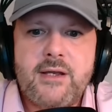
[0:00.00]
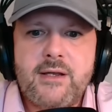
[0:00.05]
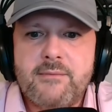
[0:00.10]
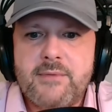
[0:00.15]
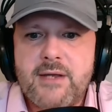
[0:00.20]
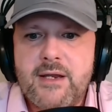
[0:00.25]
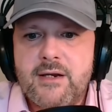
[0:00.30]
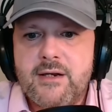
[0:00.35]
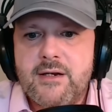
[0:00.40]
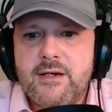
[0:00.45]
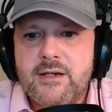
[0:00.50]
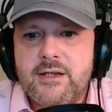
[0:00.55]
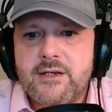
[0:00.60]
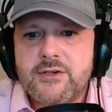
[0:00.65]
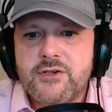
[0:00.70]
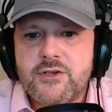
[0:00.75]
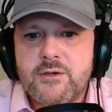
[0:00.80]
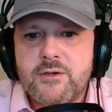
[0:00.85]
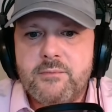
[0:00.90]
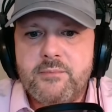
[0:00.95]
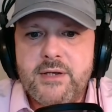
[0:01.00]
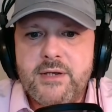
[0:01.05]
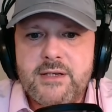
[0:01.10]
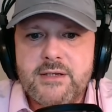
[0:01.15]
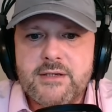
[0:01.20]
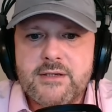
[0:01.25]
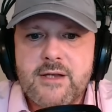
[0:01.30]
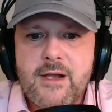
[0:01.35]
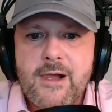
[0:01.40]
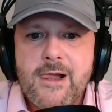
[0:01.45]
I'm getting an additional
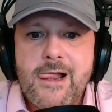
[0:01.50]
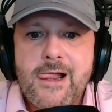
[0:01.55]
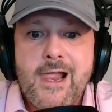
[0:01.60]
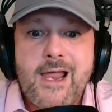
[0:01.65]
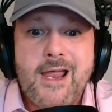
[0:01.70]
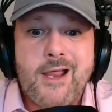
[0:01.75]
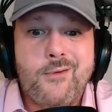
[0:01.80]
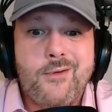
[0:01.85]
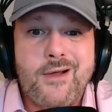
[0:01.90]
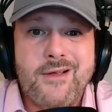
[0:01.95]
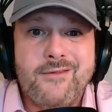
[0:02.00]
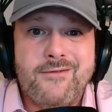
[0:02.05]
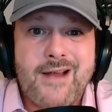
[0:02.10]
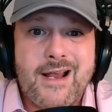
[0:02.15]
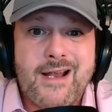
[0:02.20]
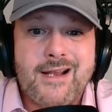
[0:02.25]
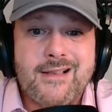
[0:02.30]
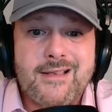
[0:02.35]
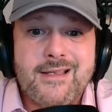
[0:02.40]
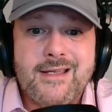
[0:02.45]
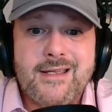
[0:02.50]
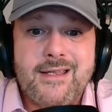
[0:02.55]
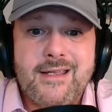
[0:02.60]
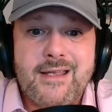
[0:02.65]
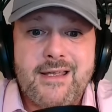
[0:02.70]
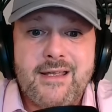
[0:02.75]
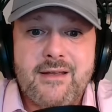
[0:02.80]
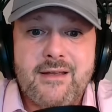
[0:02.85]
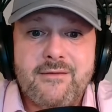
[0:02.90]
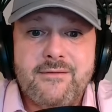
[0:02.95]
piece. And quite frankly,
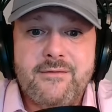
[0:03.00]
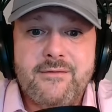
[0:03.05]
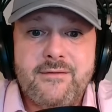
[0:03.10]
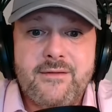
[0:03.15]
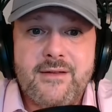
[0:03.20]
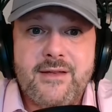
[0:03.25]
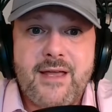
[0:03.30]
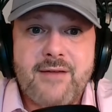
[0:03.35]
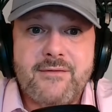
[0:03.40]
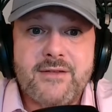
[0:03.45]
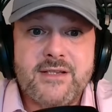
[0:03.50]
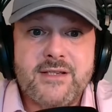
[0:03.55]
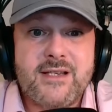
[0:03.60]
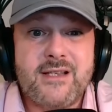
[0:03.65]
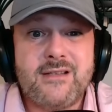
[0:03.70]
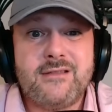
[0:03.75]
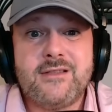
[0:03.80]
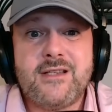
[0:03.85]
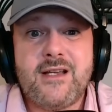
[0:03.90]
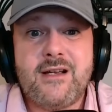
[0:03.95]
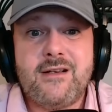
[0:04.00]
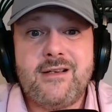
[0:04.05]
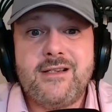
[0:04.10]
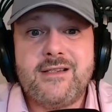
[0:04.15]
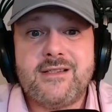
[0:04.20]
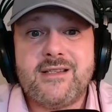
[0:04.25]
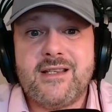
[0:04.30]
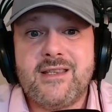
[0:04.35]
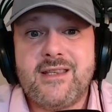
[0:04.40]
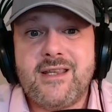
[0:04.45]
if Devin Singletary
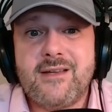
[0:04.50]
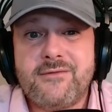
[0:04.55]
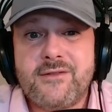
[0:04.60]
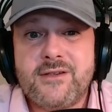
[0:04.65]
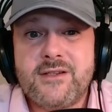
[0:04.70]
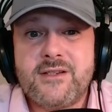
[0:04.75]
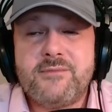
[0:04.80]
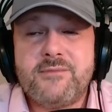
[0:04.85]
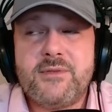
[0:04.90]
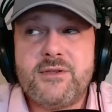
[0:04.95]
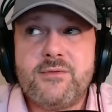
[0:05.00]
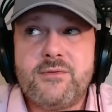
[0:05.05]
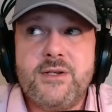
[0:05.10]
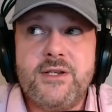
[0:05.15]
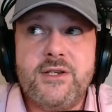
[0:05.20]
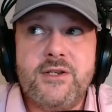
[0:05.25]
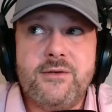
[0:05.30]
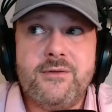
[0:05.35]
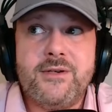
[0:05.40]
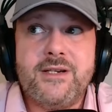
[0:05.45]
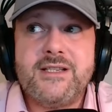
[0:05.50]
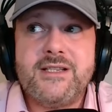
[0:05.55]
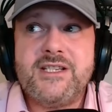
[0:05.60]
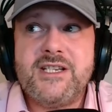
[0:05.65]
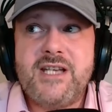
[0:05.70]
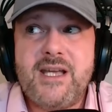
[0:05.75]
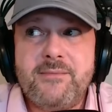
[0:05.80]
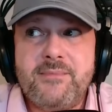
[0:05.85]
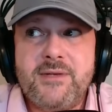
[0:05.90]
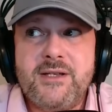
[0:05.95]
is the difference between you and a
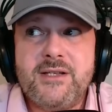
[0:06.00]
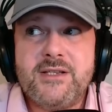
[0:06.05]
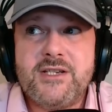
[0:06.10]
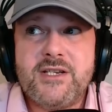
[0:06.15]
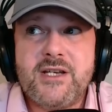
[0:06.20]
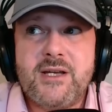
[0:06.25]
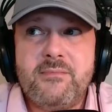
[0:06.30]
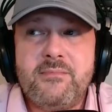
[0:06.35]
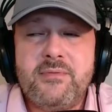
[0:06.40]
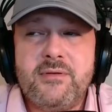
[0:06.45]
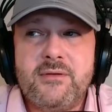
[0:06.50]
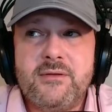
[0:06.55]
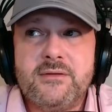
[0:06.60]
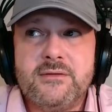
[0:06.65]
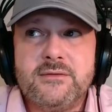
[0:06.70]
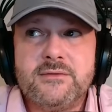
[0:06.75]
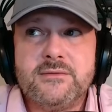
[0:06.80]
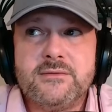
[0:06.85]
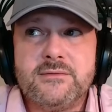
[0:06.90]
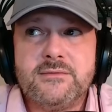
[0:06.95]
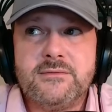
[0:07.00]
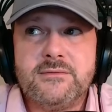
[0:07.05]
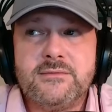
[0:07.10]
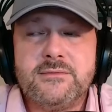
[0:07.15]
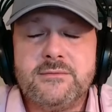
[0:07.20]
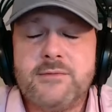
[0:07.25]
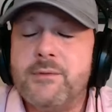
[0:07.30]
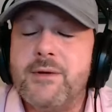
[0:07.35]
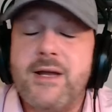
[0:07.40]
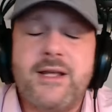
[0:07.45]
championship,
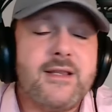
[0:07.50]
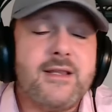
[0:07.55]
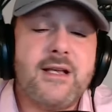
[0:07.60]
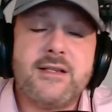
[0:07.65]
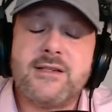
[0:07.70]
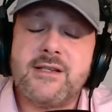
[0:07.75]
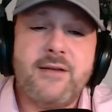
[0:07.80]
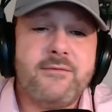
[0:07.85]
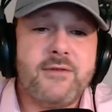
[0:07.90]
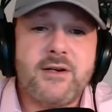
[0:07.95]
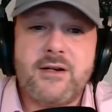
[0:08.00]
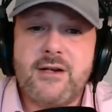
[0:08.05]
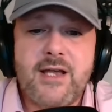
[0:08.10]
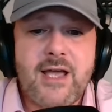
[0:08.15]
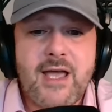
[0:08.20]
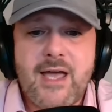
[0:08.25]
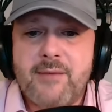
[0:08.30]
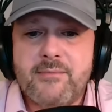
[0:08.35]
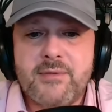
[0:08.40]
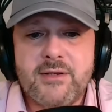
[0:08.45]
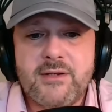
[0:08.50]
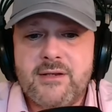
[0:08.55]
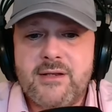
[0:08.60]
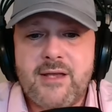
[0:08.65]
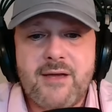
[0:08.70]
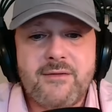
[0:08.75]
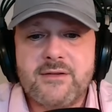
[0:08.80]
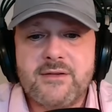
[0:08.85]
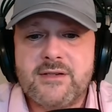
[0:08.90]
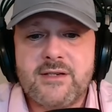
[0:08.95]
well, wait, that's never going to happen.
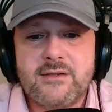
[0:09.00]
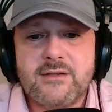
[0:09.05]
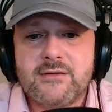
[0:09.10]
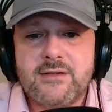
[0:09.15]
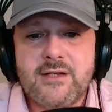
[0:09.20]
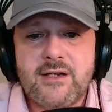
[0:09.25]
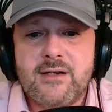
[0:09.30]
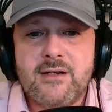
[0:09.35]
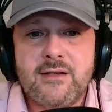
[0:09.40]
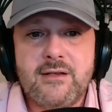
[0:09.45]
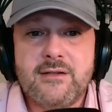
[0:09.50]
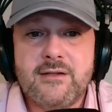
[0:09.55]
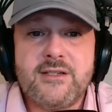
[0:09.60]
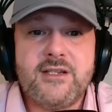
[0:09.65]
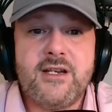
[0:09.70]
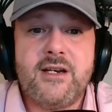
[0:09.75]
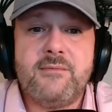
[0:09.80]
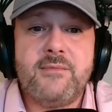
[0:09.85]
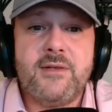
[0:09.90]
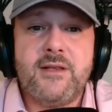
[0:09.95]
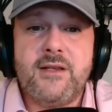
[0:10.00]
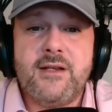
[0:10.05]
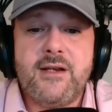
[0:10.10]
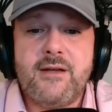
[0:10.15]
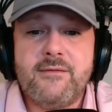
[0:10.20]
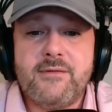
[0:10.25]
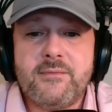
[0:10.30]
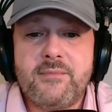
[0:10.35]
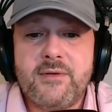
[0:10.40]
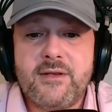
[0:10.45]
Devin Singletary legitimately
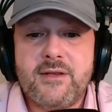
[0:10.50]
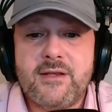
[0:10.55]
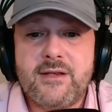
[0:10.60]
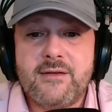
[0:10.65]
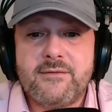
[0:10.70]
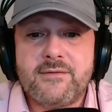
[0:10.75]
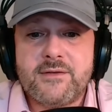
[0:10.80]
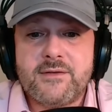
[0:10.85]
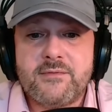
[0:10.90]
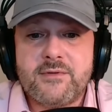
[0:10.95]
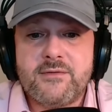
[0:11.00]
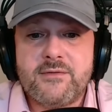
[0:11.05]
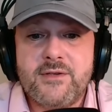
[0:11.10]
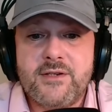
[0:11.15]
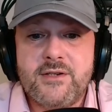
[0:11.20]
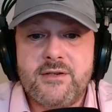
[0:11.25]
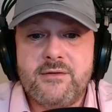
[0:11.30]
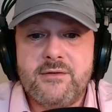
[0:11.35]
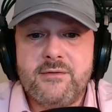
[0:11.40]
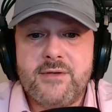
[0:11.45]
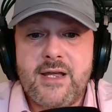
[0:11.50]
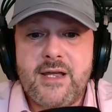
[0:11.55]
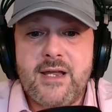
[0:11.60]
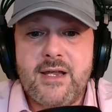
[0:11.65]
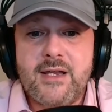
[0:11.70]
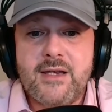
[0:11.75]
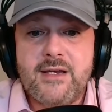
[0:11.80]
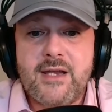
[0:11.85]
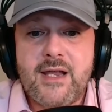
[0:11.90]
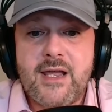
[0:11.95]
never be the difference between you
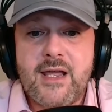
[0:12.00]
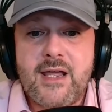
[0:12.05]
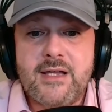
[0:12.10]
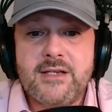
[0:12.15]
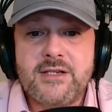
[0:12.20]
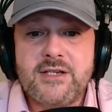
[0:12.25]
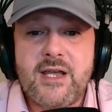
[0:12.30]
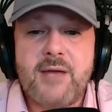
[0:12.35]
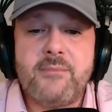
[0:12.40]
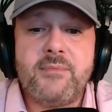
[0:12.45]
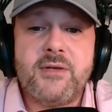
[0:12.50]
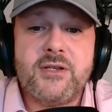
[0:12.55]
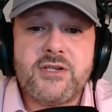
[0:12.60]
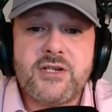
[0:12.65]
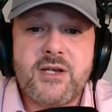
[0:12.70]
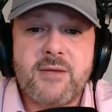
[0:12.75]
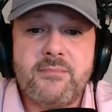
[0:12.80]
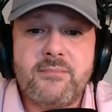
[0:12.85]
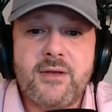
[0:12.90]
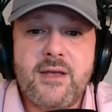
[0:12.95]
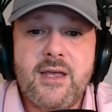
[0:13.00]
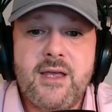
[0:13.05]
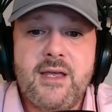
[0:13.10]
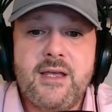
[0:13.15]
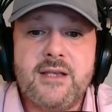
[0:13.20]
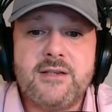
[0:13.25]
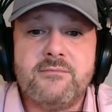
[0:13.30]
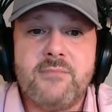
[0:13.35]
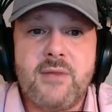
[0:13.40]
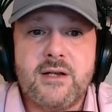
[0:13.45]
and a championship,
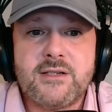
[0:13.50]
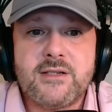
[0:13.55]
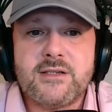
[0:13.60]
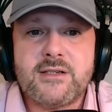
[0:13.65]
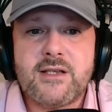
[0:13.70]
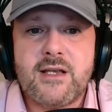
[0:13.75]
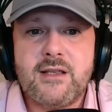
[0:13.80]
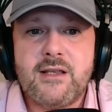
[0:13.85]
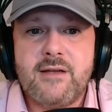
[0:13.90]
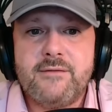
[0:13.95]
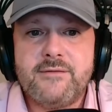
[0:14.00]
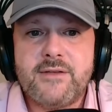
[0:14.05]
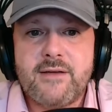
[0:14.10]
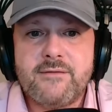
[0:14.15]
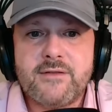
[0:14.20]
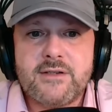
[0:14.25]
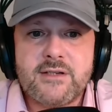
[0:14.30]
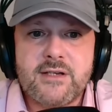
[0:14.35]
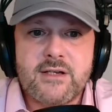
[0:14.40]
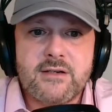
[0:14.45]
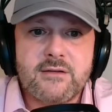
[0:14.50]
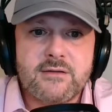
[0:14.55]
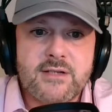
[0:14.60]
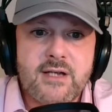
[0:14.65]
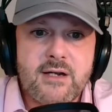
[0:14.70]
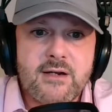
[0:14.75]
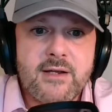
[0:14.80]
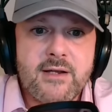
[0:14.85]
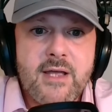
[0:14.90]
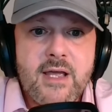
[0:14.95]
as much as I love Devin Singletary.